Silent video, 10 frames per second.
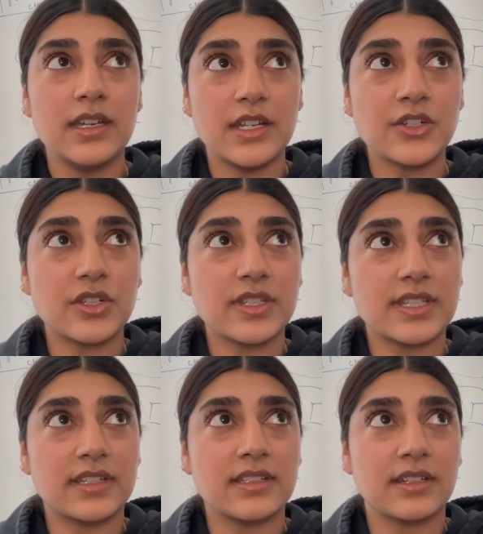
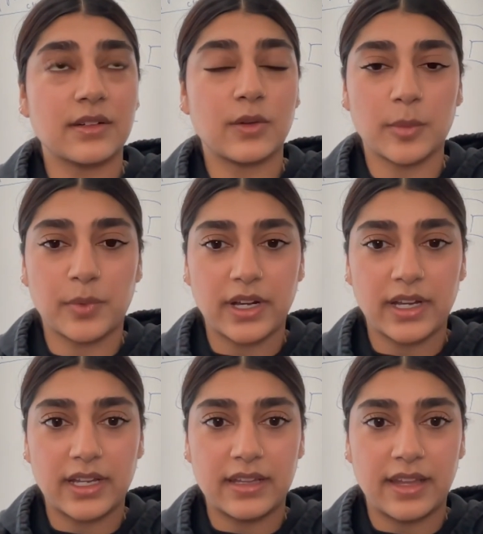interesting to
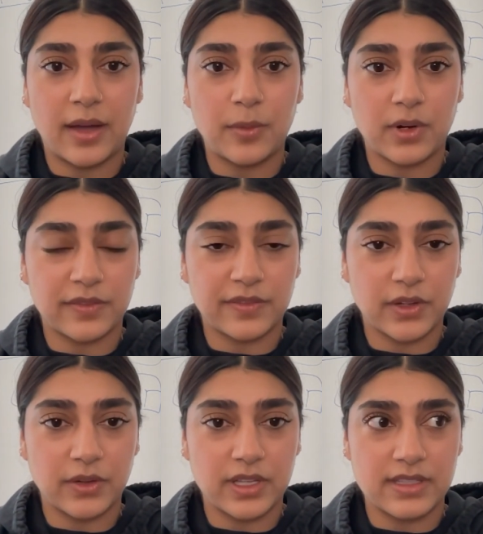incorporate in that
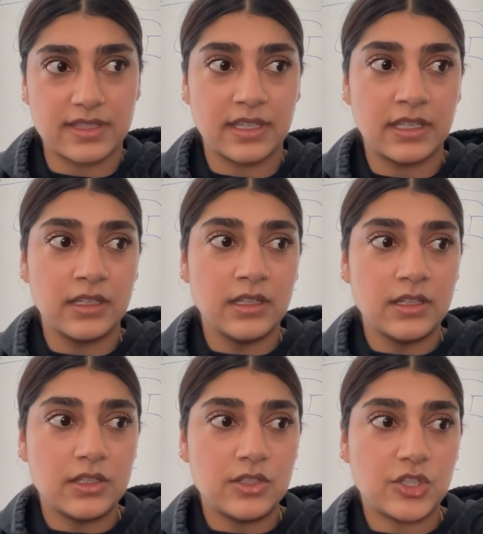workflow is
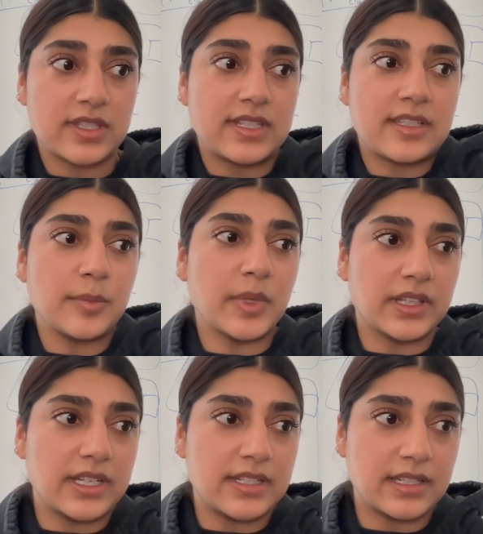just its
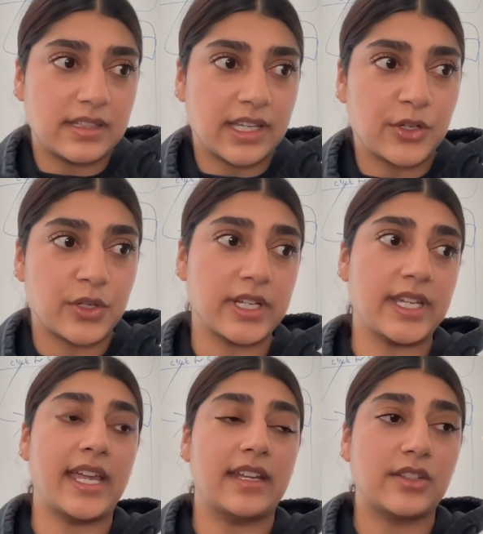ability to
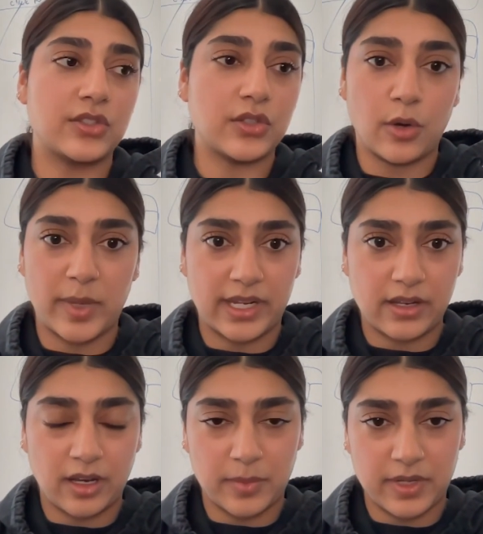create so
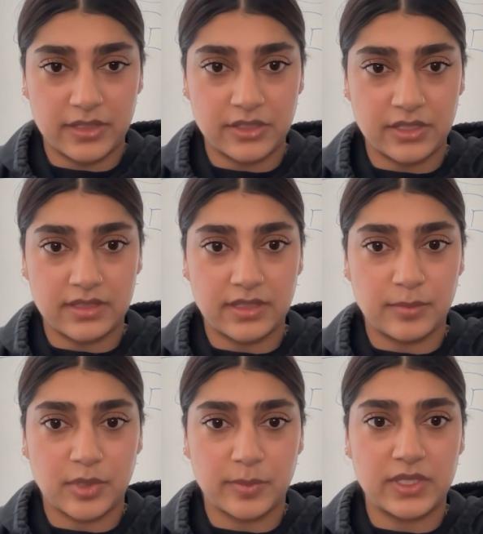many combinations
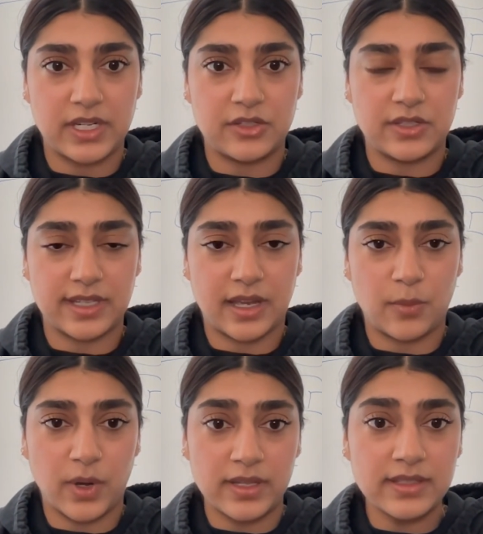and permutations
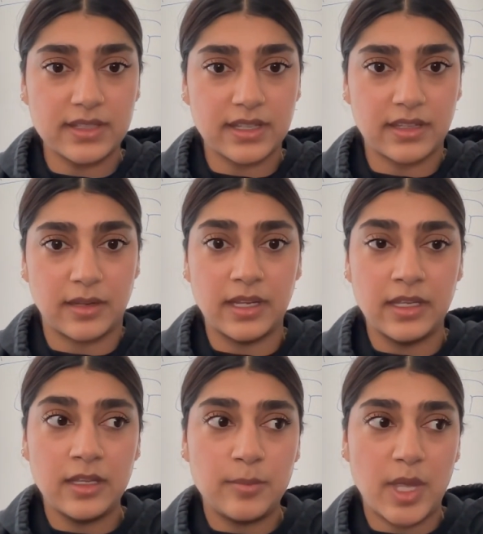at once. And then
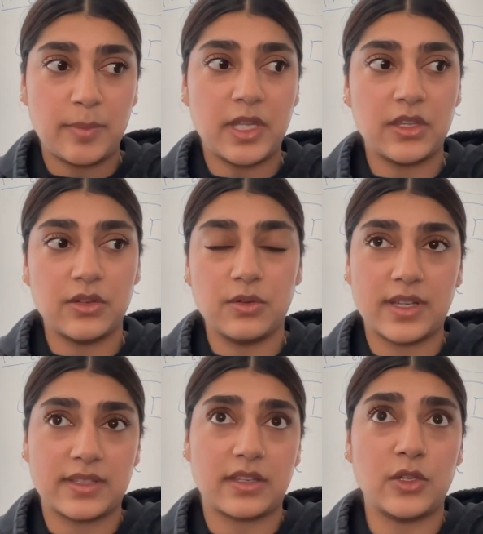maybe
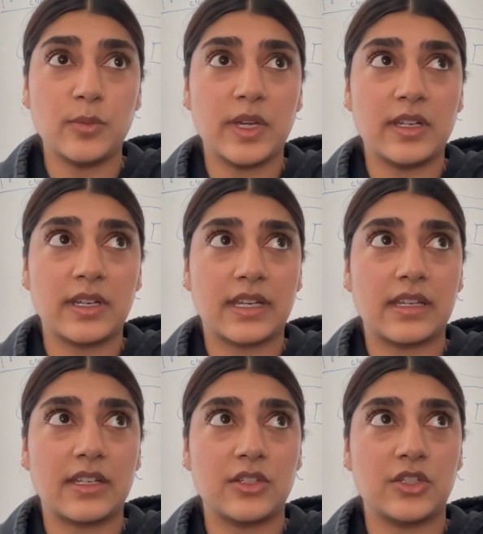you as a human
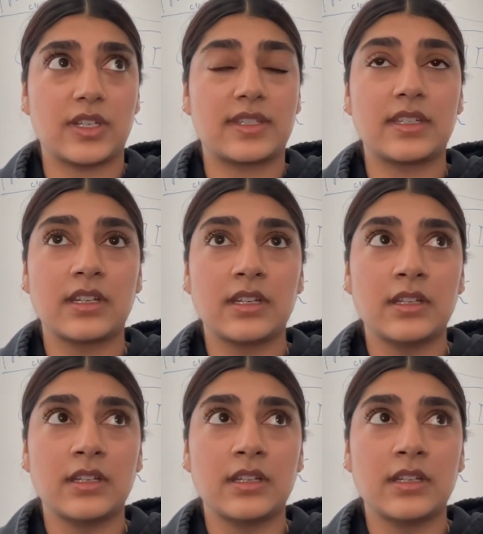can just,